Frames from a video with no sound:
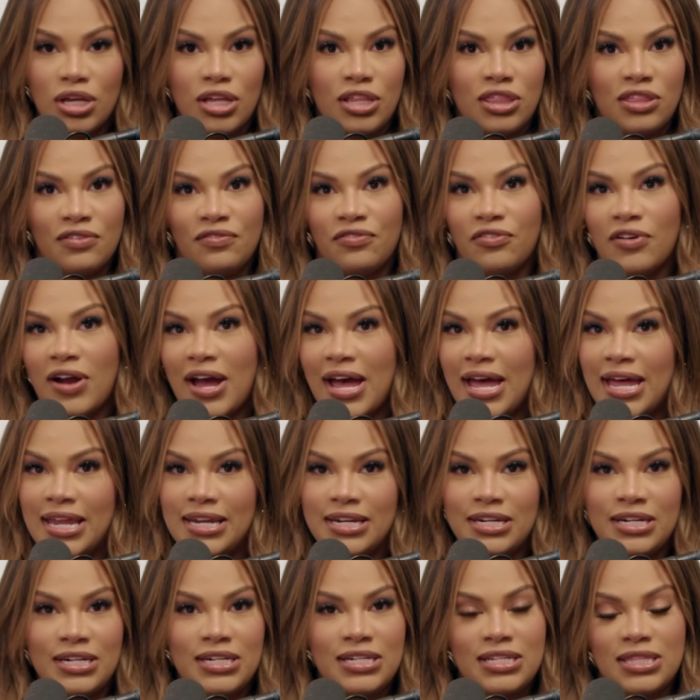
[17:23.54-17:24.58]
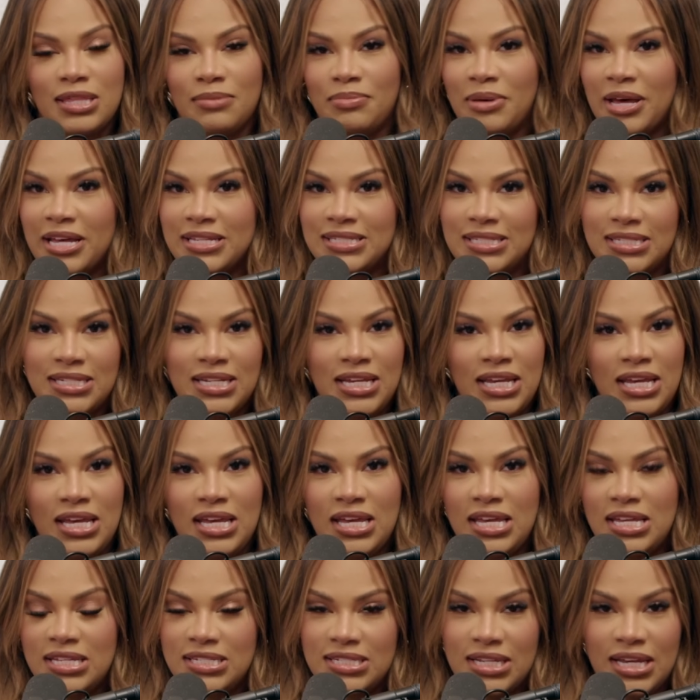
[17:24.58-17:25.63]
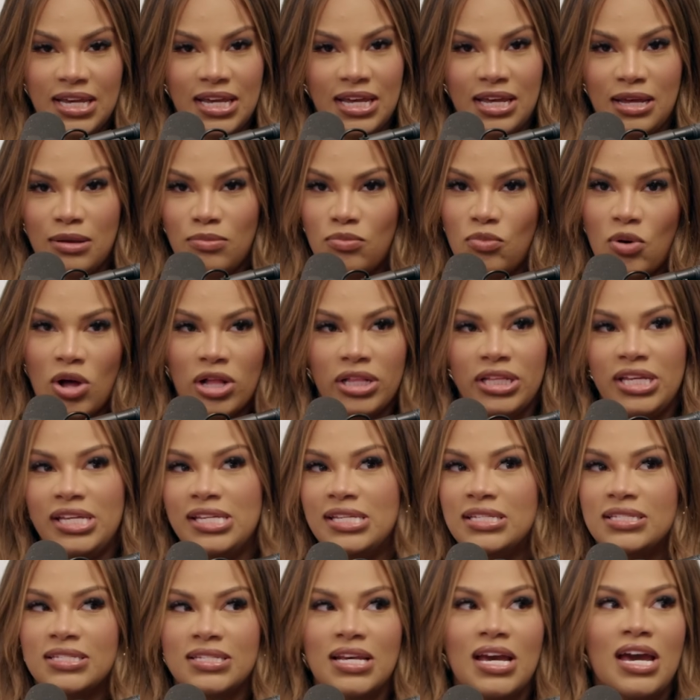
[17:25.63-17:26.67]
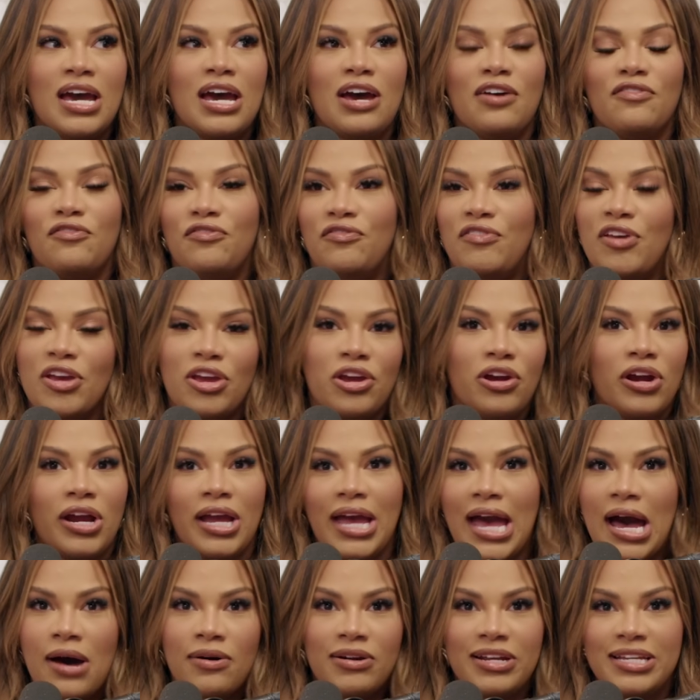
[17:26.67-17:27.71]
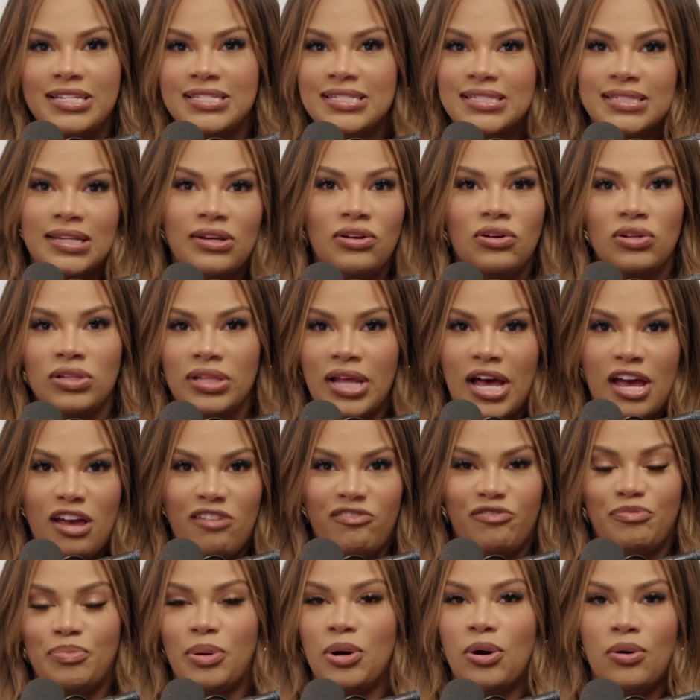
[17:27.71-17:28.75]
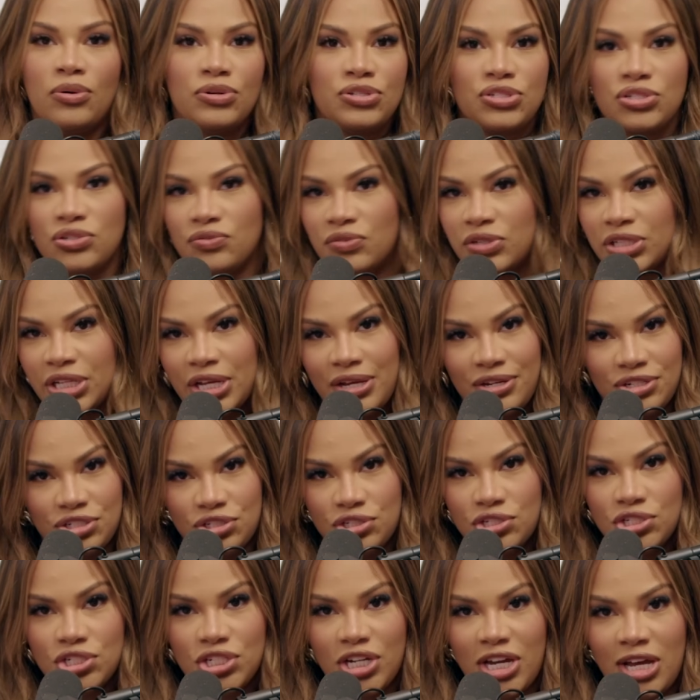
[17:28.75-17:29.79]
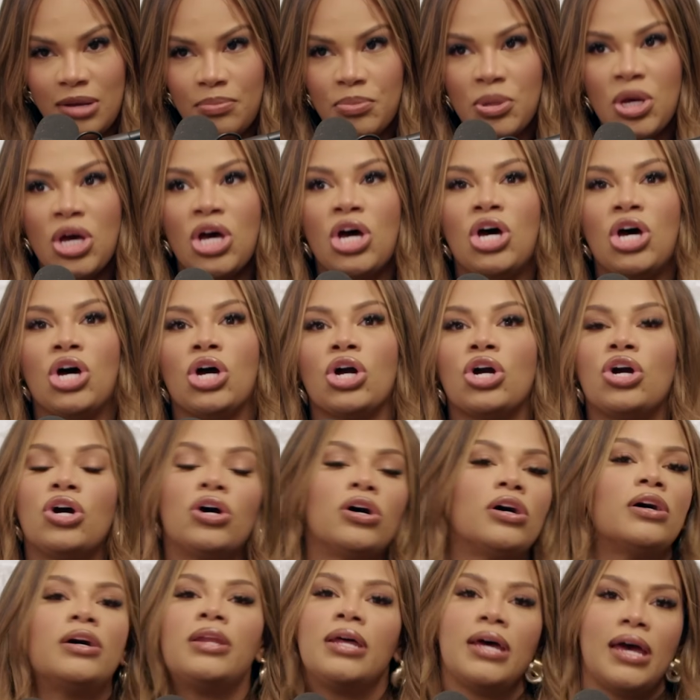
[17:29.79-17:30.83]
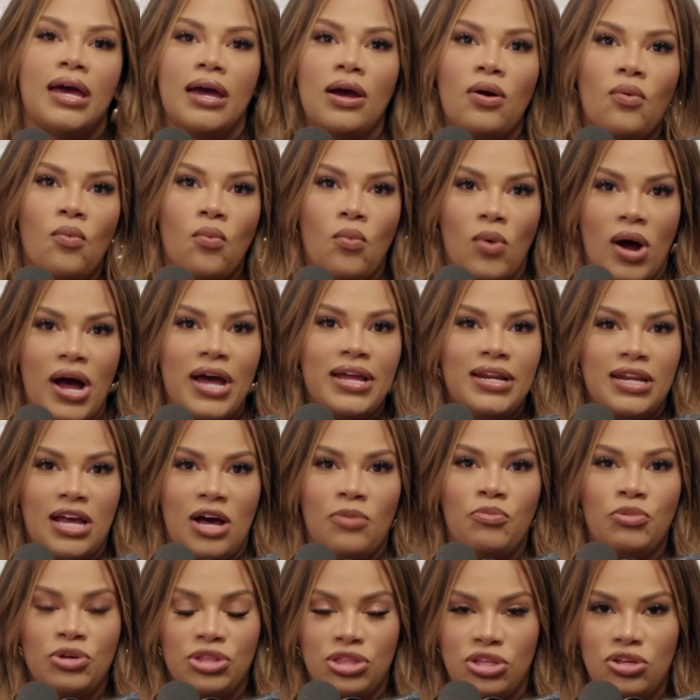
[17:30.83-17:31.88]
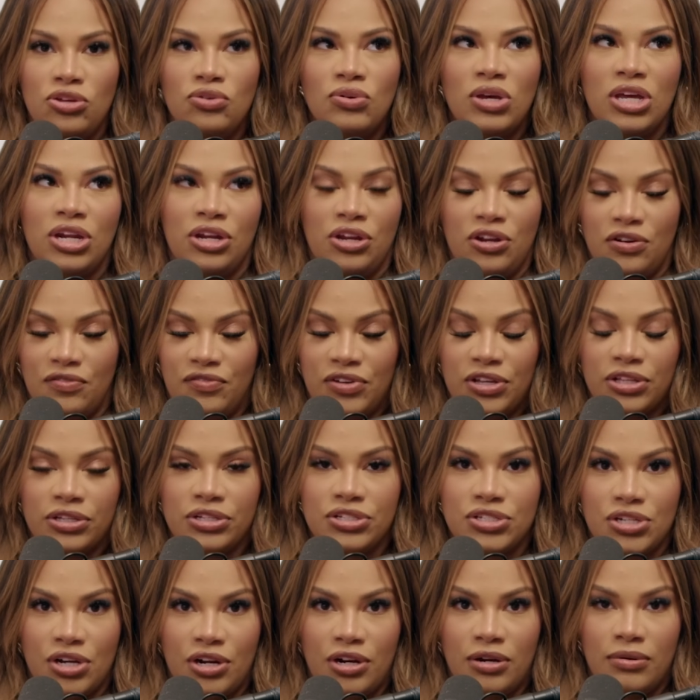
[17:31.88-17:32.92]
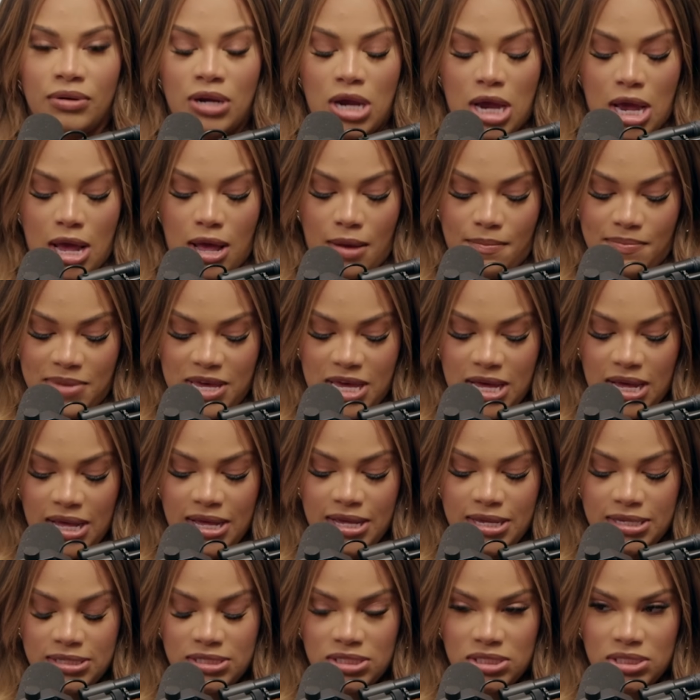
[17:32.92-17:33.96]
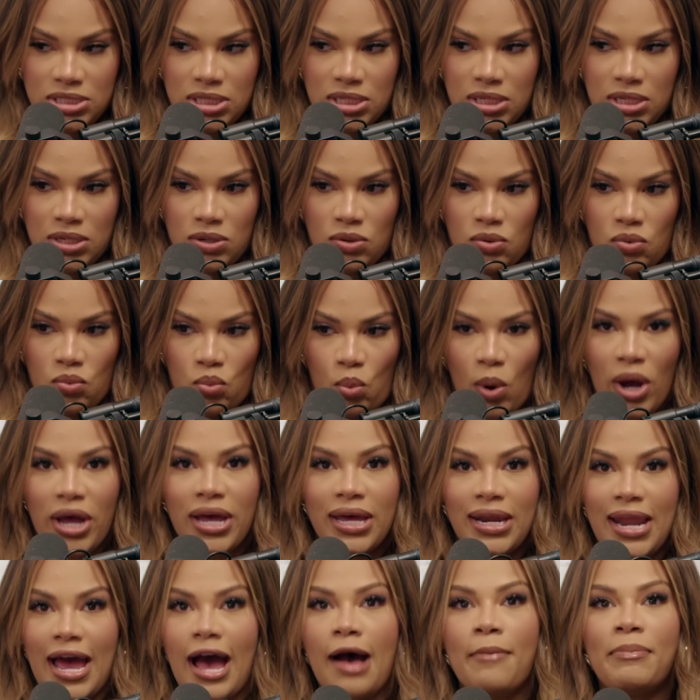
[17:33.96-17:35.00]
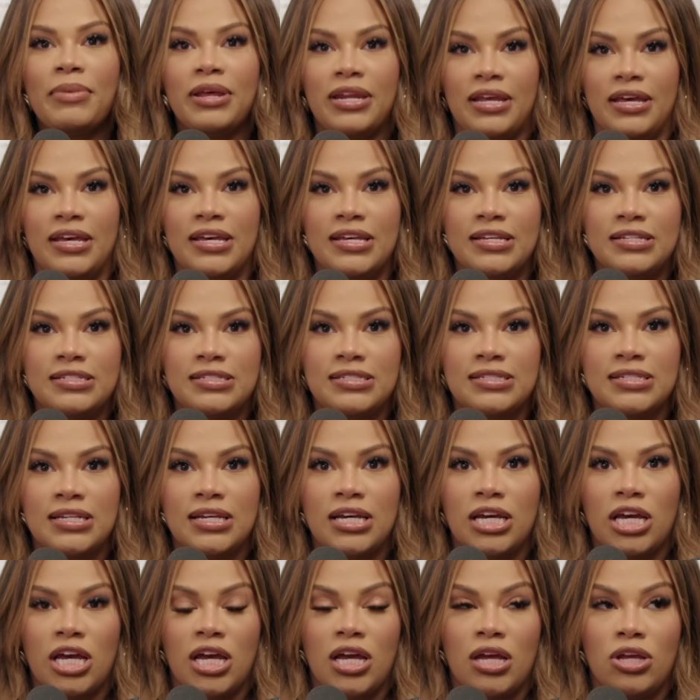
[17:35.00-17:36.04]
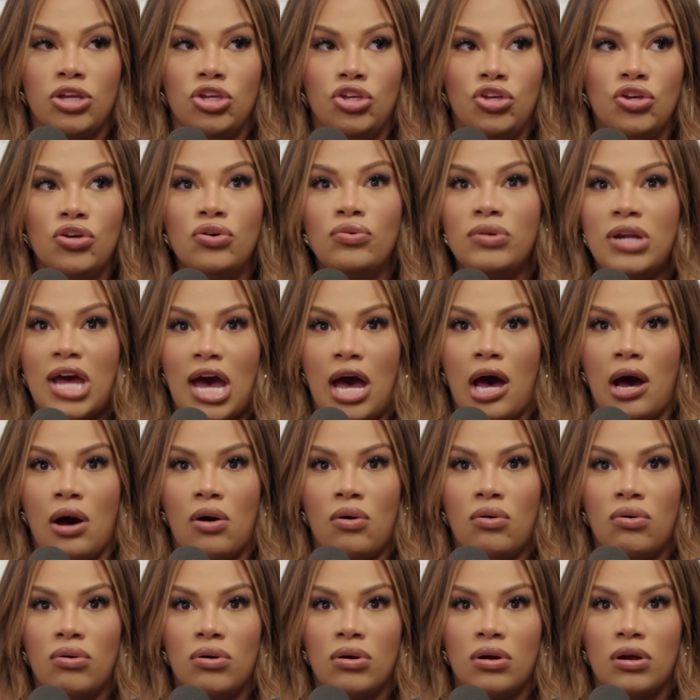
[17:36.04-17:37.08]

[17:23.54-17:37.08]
the friend, the bestie to him while he's figuring out his single life post relationship could wind up with you getting your feelings hurt. Because what can happen is you now